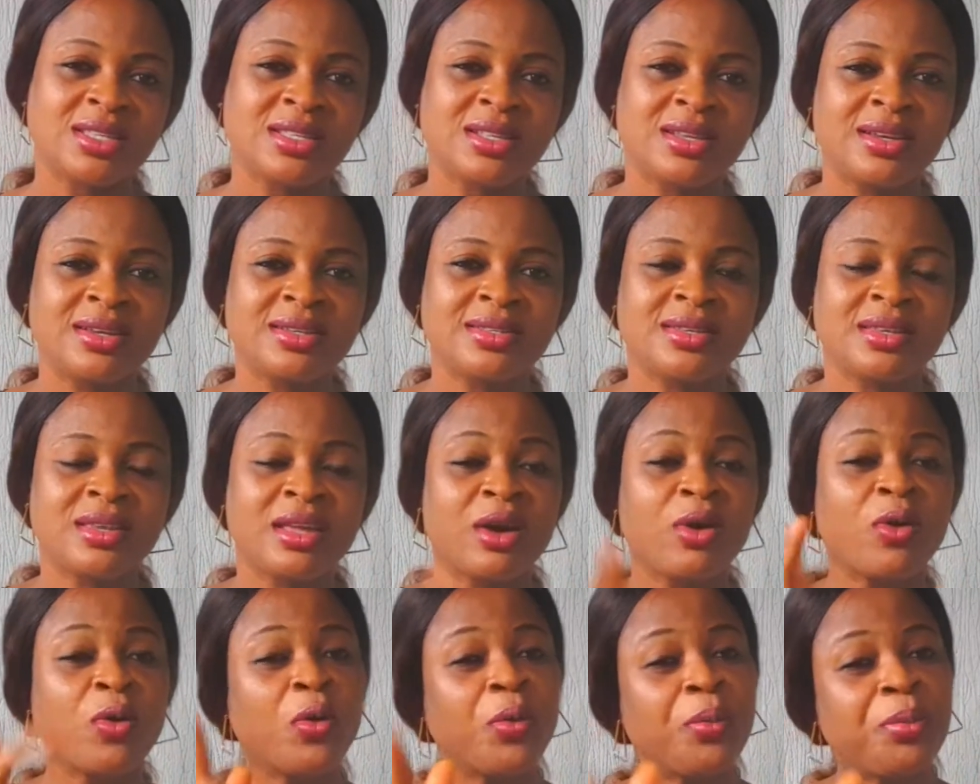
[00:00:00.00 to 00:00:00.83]
lesson. I
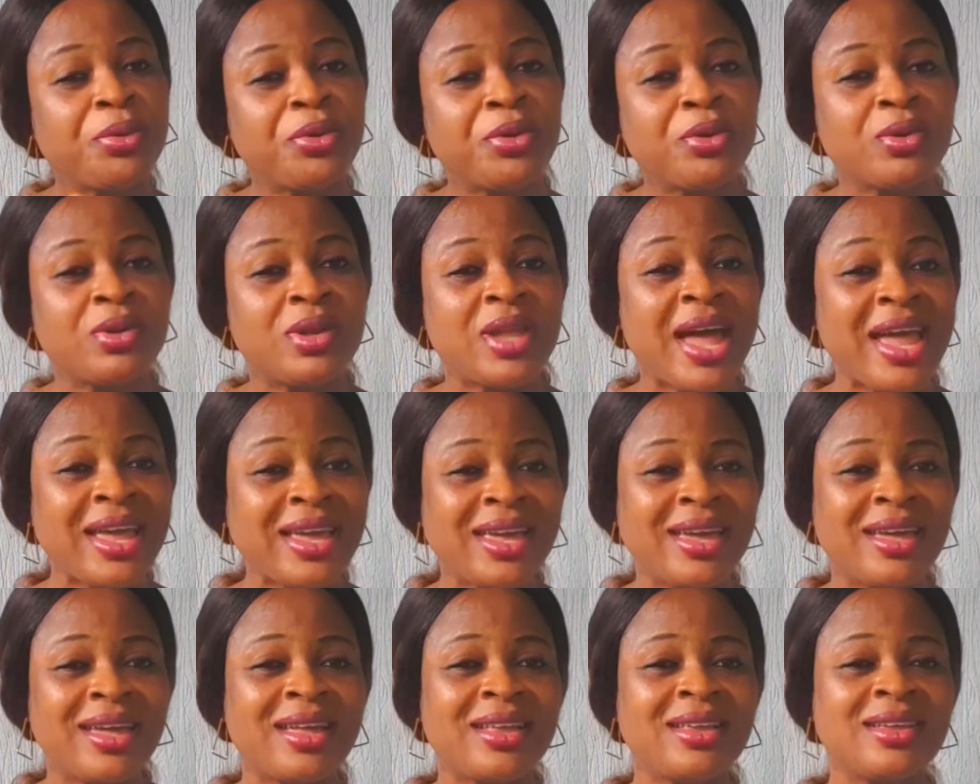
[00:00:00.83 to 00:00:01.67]
hope you like
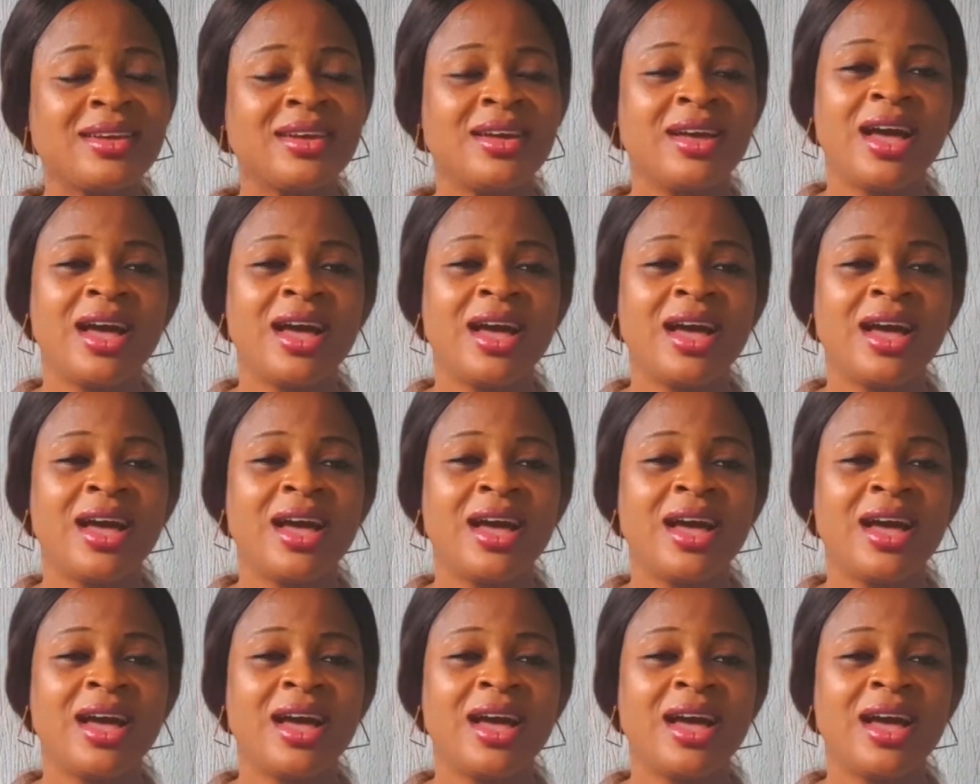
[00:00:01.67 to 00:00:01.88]
it.